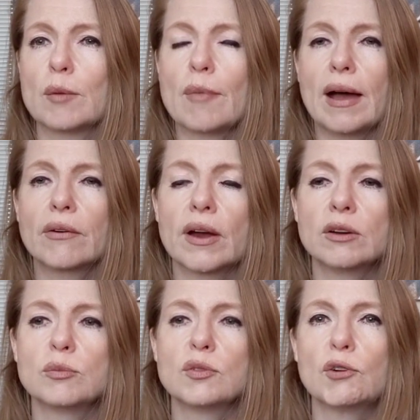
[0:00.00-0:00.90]
My
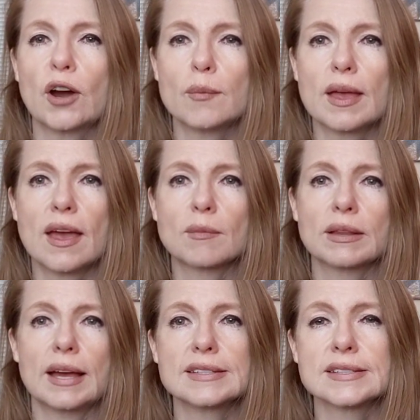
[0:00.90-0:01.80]
background before I became
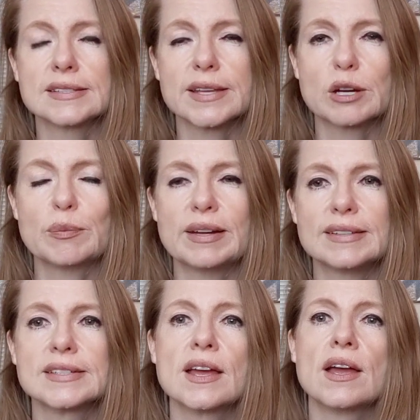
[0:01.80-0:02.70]
a licensed
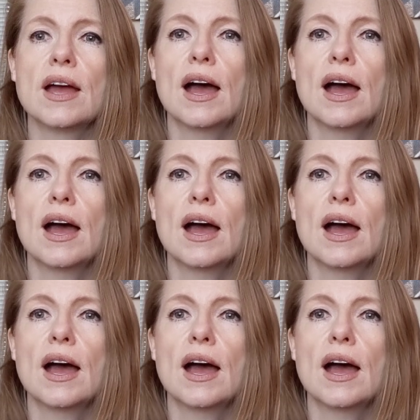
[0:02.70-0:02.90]
therapist